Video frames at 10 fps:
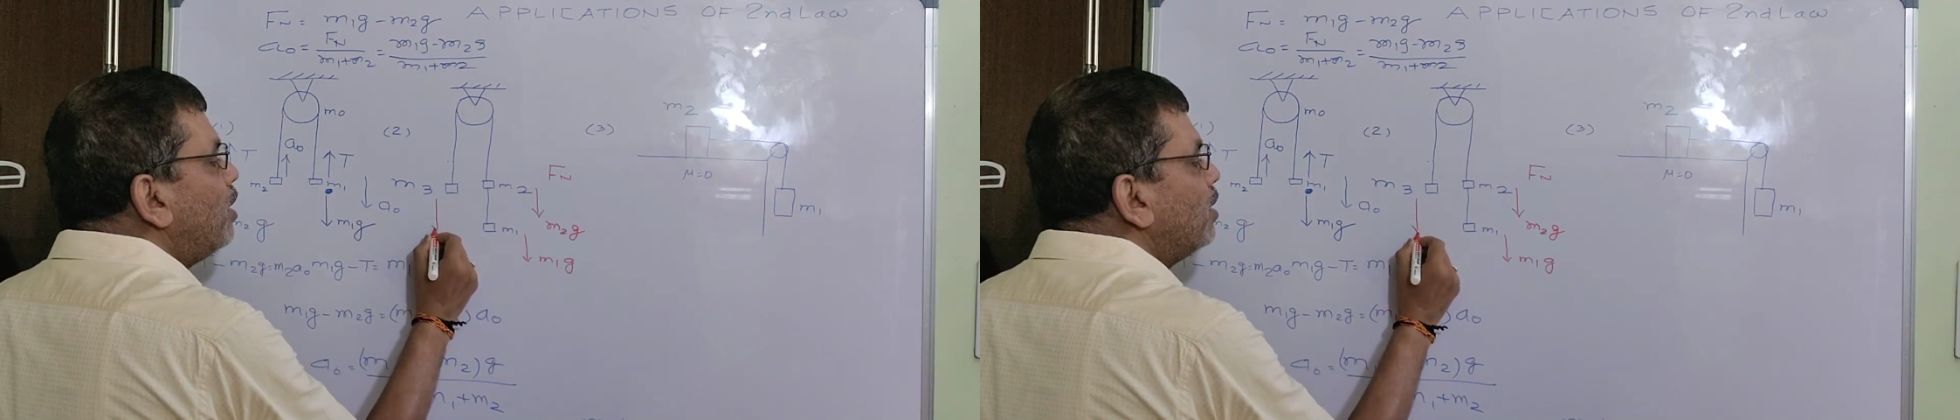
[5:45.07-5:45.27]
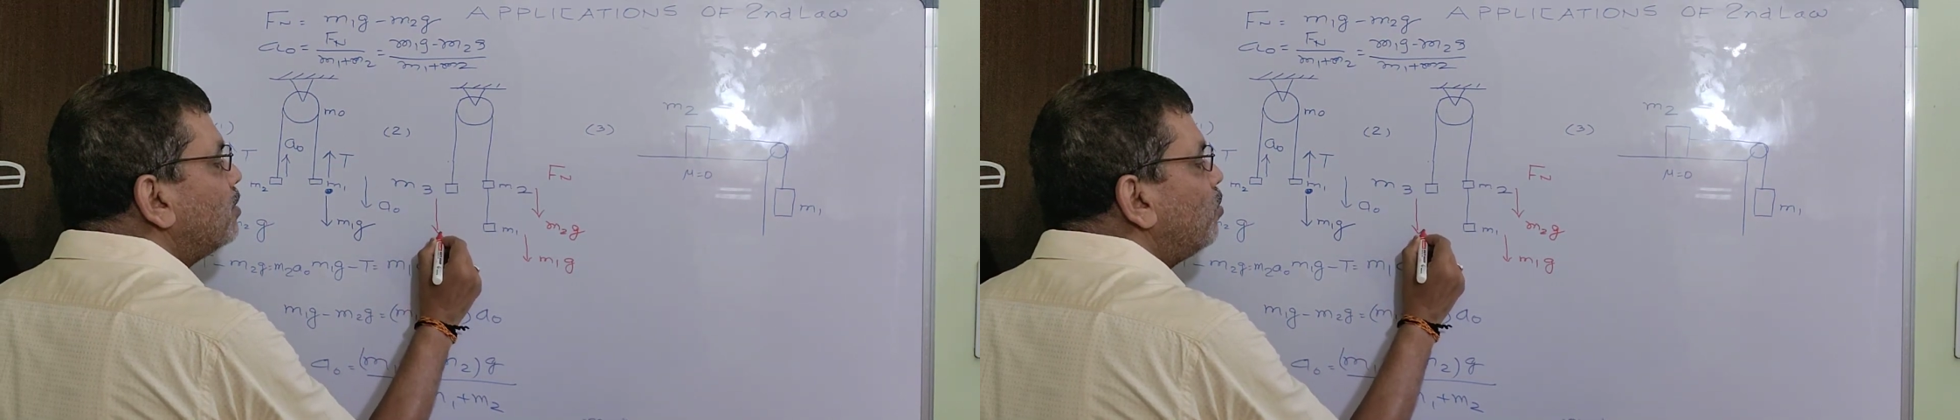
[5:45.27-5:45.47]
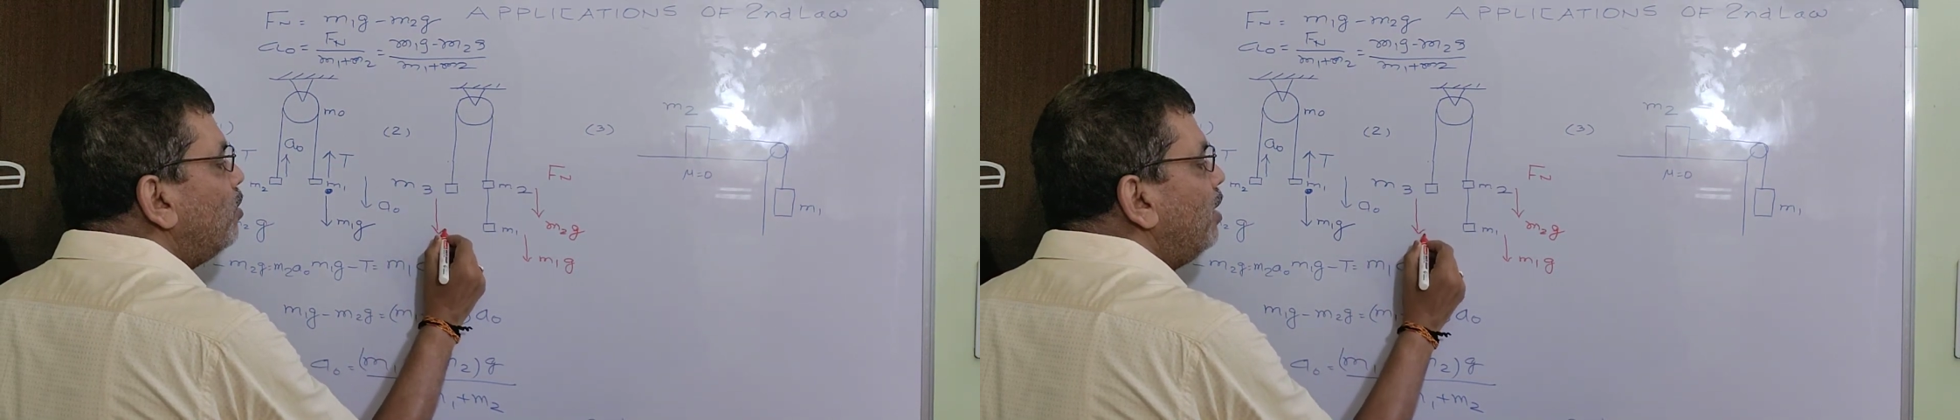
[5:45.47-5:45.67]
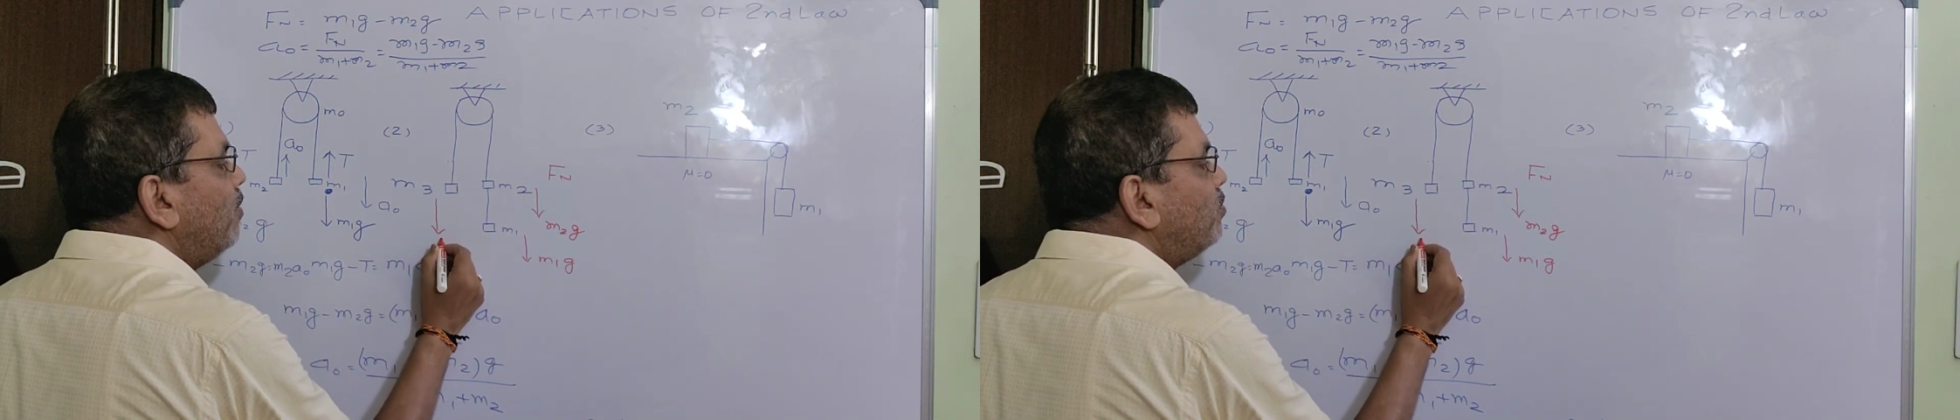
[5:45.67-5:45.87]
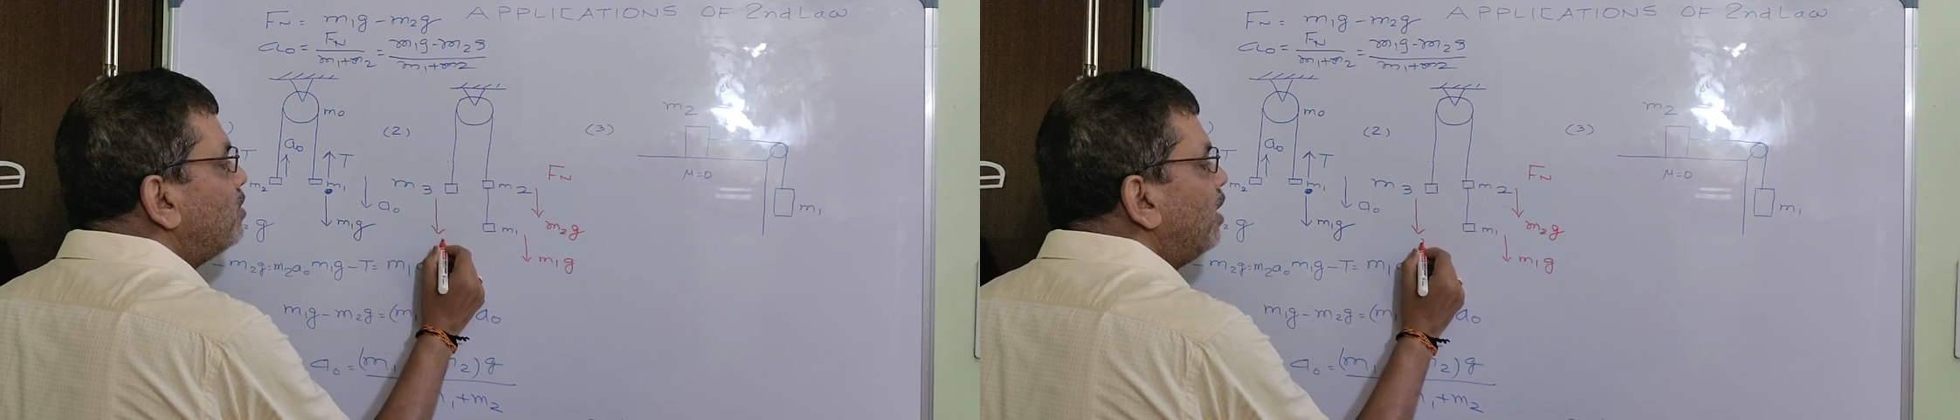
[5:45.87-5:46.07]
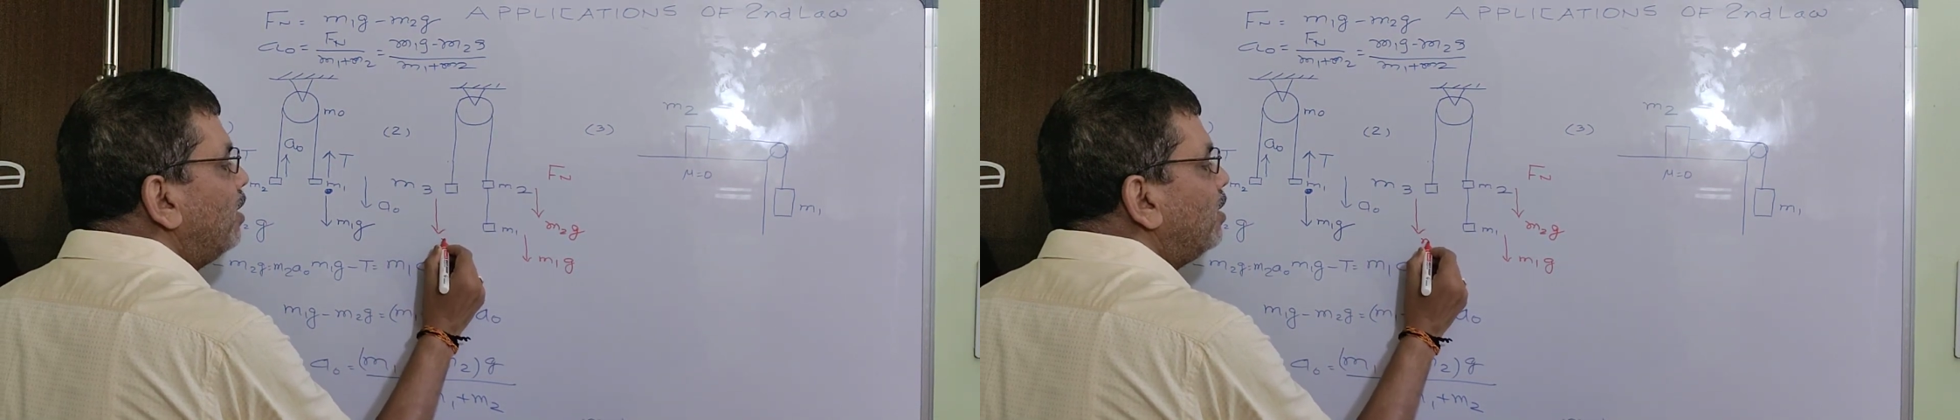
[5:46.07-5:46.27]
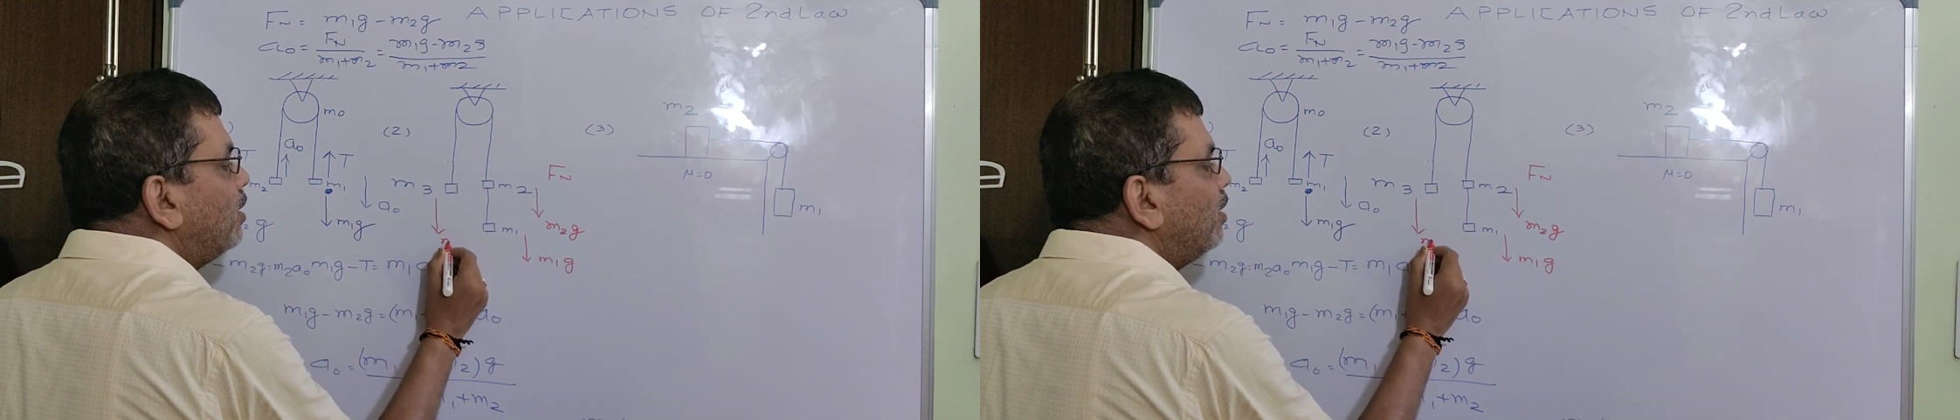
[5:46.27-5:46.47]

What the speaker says: direction on left side,